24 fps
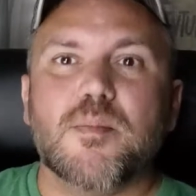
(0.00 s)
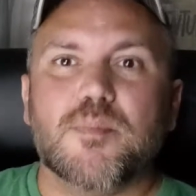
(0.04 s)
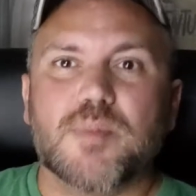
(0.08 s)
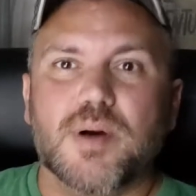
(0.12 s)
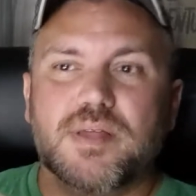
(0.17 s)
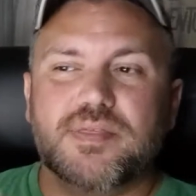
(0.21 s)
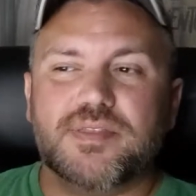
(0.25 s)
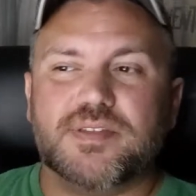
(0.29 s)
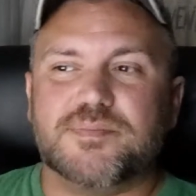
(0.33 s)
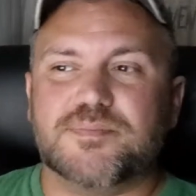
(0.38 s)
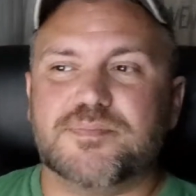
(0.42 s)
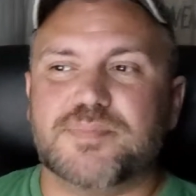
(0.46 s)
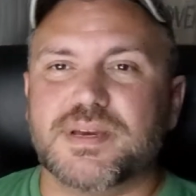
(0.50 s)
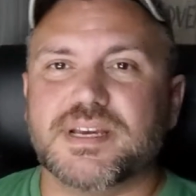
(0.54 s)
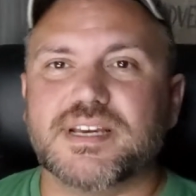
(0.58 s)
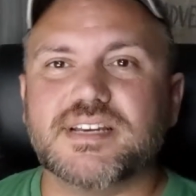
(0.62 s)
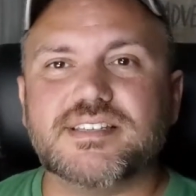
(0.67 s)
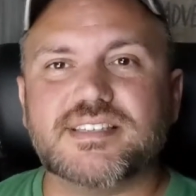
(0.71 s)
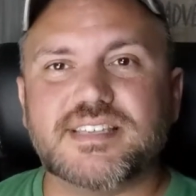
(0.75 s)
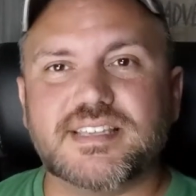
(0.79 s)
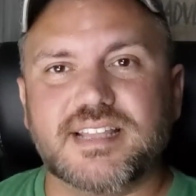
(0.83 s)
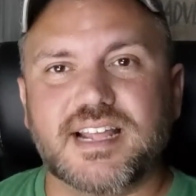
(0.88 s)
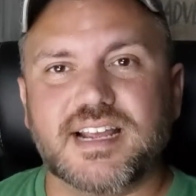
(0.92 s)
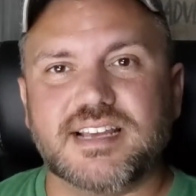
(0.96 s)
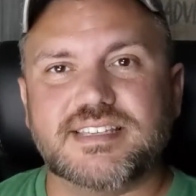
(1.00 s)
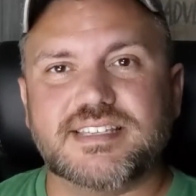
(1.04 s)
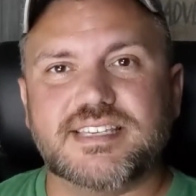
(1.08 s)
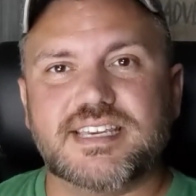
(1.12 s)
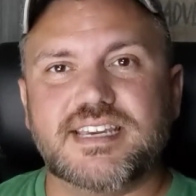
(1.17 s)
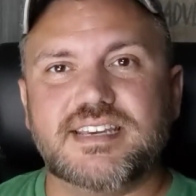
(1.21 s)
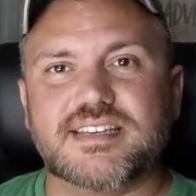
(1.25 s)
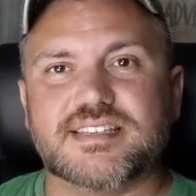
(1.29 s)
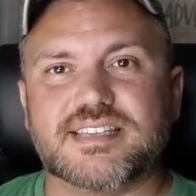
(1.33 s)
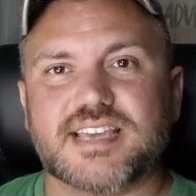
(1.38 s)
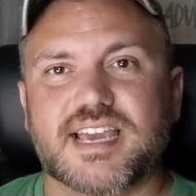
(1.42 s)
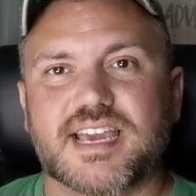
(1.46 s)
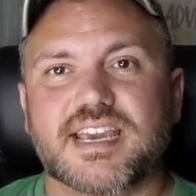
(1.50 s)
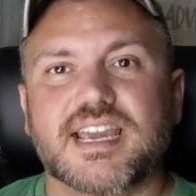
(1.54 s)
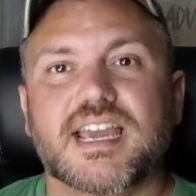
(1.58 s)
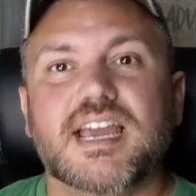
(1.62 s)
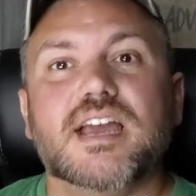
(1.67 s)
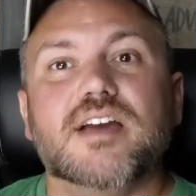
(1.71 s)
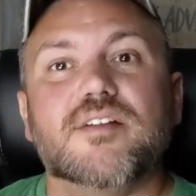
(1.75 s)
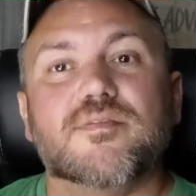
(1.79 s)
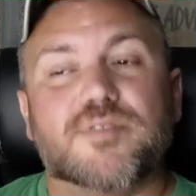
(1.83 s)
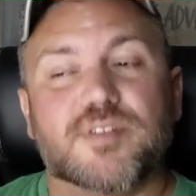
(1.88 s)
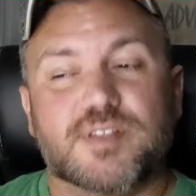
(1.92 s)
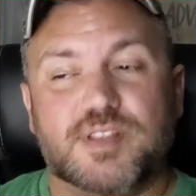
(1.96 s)
But the biggest thing I see is, like,
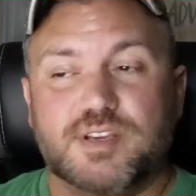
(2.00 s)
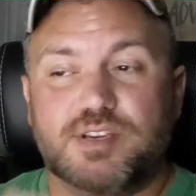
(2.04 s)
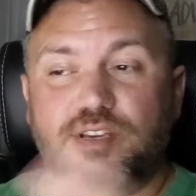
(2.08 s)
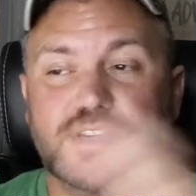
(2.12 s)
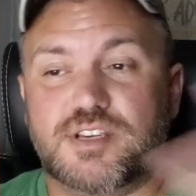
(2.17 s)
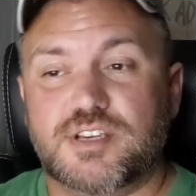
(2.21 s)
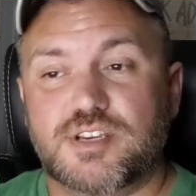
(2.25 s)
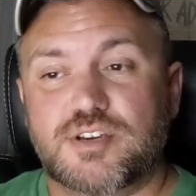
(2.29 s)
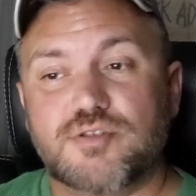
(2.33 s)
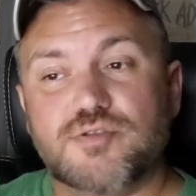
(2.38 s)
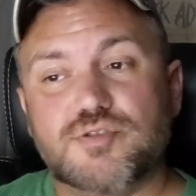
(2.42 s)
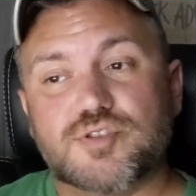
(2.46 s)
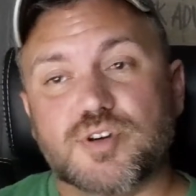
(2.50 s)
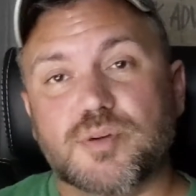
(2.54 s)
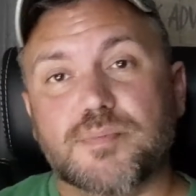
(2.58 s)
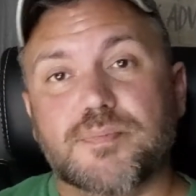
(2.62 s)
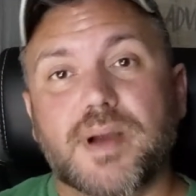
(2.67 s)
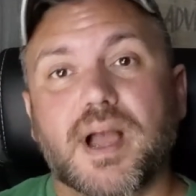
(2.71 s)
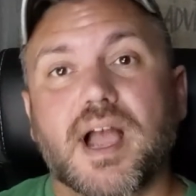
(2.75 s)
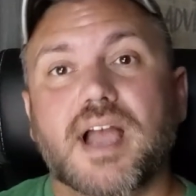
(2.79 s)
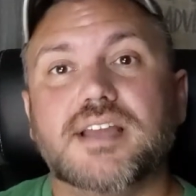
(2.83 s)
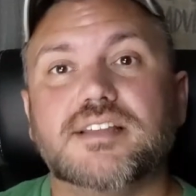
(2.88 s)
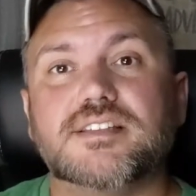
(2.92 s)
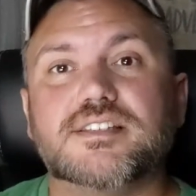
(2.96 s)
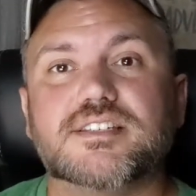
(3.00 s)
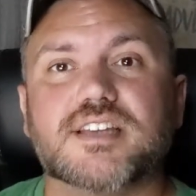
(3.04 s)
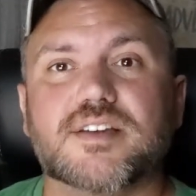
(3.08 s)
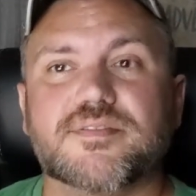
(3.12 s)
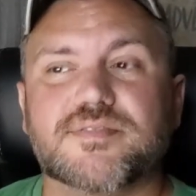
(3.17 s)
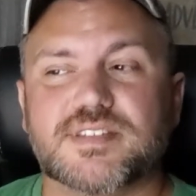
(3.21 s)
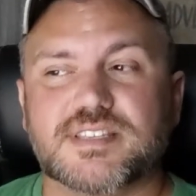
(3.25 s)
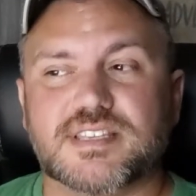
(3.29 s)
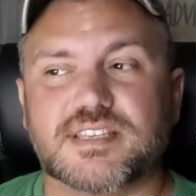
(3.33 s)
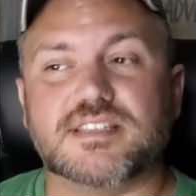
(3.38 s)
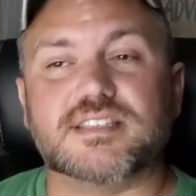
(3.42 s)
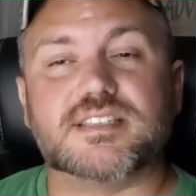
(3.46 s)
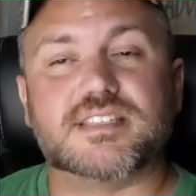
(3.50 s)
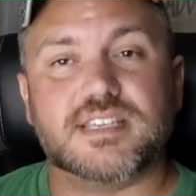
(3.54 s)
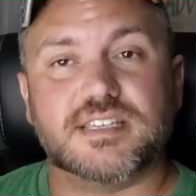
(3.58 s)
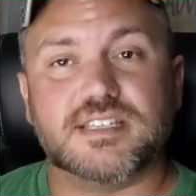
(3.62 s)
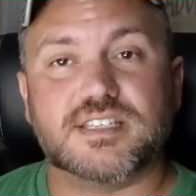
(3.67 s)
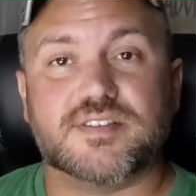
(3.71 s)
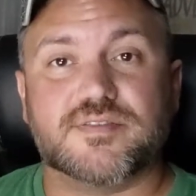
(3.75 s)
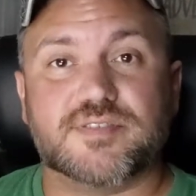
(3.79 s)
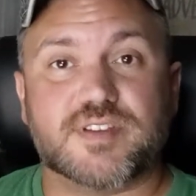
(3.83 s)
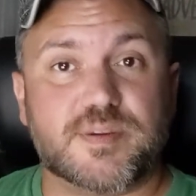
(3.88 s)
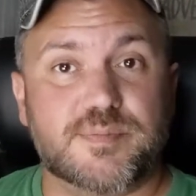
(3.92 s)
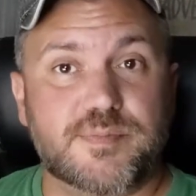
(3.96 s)
for the user buying stuff, it's a
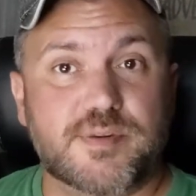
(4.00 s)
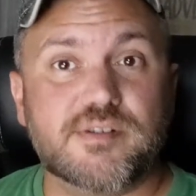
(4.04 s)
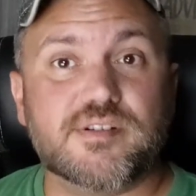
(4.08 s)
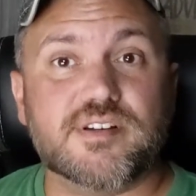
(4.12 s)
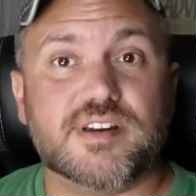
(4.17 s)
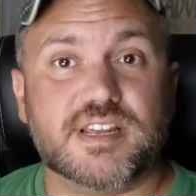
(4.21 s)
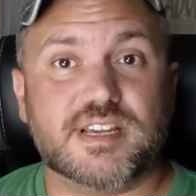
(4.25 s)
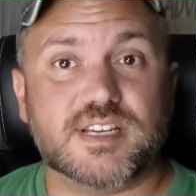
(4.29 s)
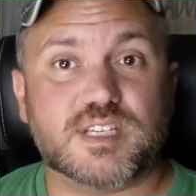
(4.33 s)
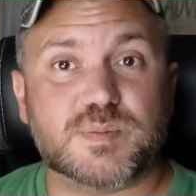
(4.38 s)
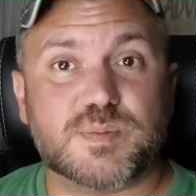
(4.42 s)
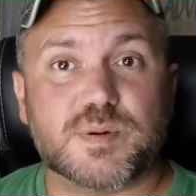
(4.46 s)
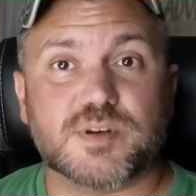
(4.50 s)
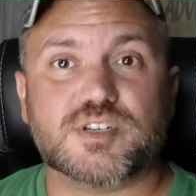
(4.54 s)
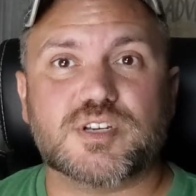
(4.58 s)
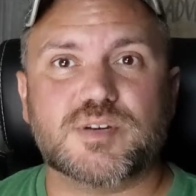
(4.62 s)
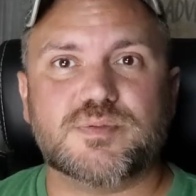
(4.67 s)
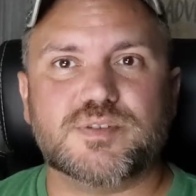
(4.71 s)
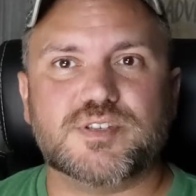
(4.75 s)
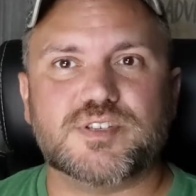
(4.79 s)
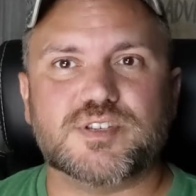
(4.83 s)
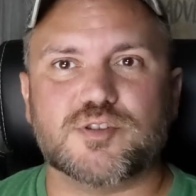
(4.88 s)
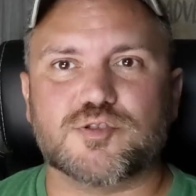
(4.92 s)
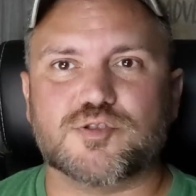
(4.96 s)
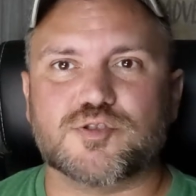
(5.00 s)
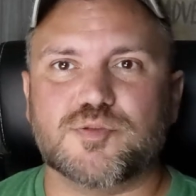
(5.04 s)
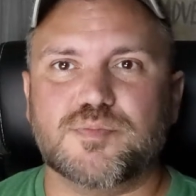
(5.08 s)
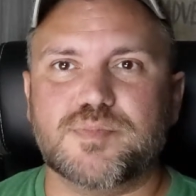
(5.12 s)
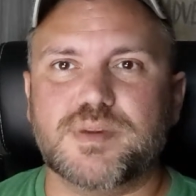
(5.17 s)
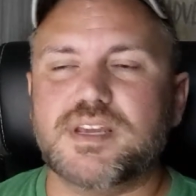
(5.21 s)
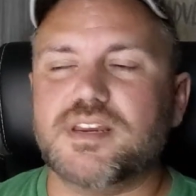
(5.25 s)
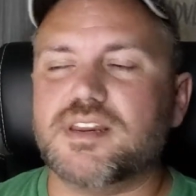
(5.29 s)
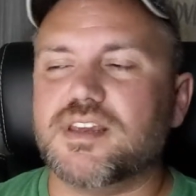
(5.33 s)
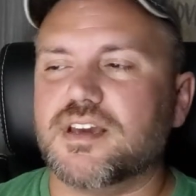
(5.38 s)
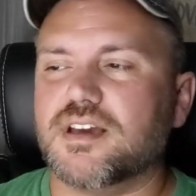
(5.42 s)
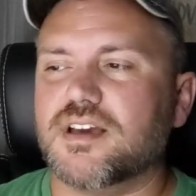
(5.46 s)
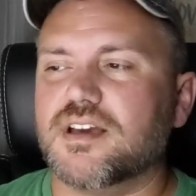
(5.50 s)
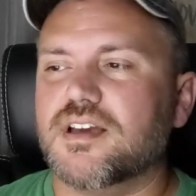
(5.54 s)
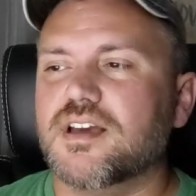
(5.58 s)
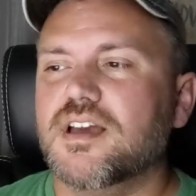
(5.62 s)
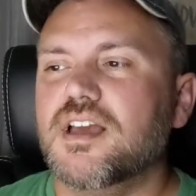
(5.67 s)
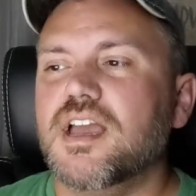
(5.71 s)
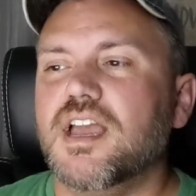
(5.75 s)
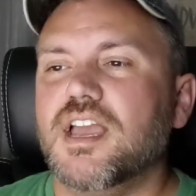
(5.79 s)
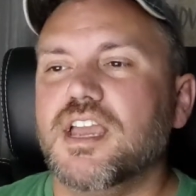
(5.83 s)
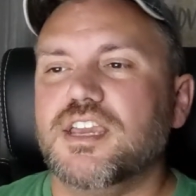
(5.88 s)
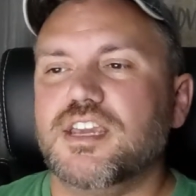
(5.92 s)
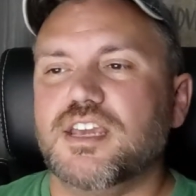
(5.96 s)
sense of community, especially with social media,
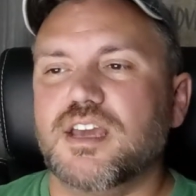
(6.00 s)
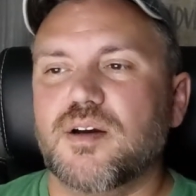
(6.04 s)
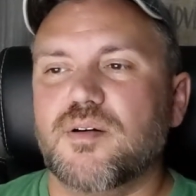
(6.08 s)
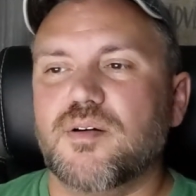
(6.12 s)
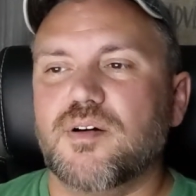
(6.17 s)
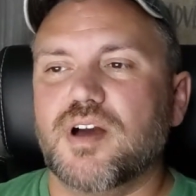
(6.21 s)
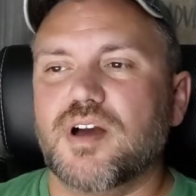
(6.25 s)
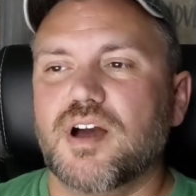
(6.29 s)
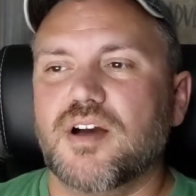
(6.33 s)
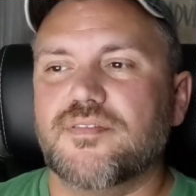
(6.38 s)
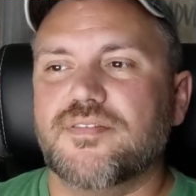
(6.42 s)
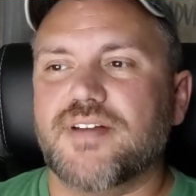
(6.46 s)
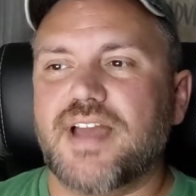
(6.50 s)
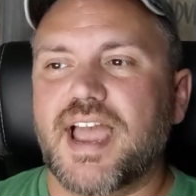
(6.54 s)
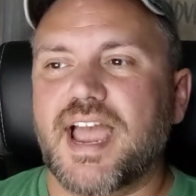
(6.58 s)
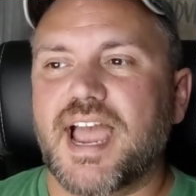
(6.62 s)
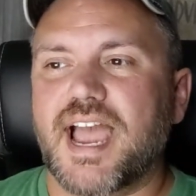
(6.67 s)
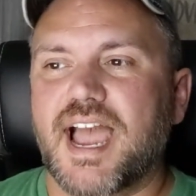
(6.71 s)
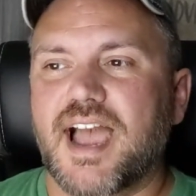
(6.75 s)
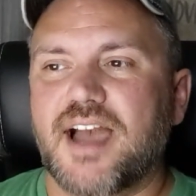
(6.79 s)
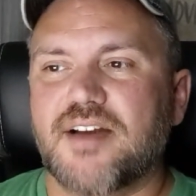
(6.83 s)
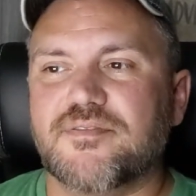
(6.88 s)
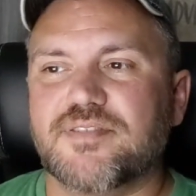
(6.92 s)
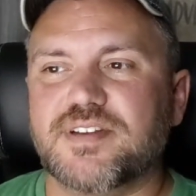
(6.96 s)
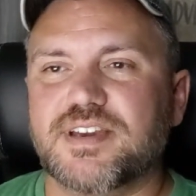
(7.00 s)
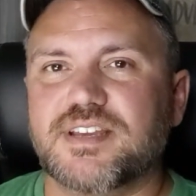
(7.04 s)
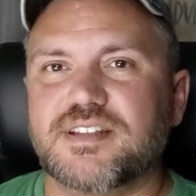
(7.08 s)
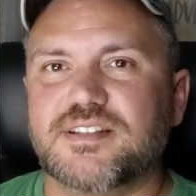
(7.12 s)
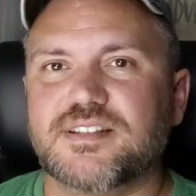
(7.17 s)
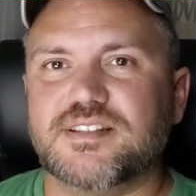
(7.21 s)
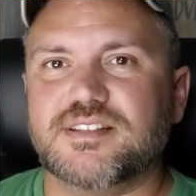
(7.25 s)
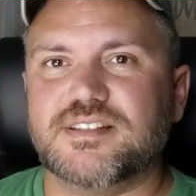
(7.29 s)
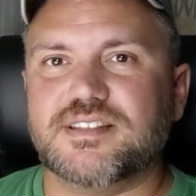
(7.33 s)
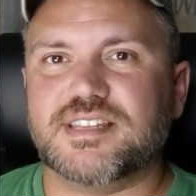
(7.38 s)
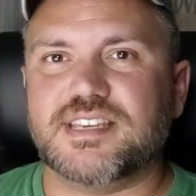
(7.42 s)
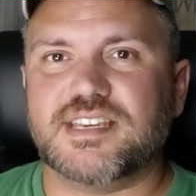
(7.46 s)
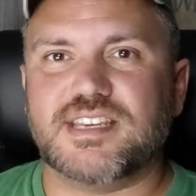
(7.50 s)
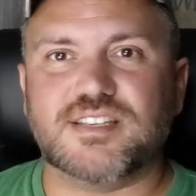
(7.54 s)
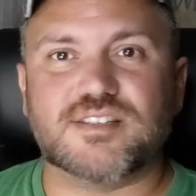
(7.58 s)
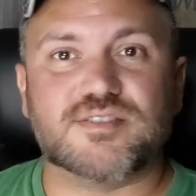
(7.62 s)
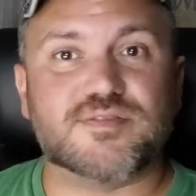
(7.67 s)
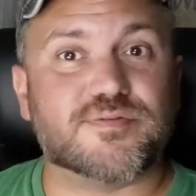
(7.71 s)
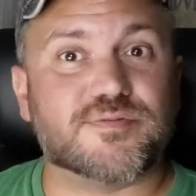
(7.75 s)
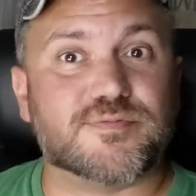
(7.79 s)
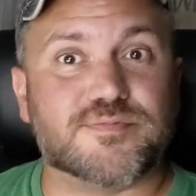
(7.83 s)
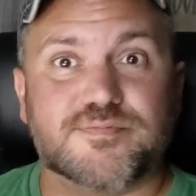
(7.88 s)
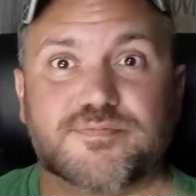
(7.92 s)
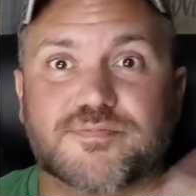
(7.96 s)
you know, of having
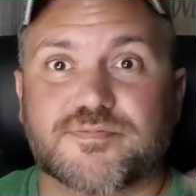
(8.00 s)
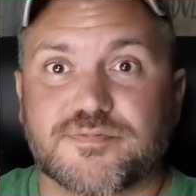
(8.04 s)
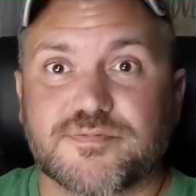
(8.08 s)
these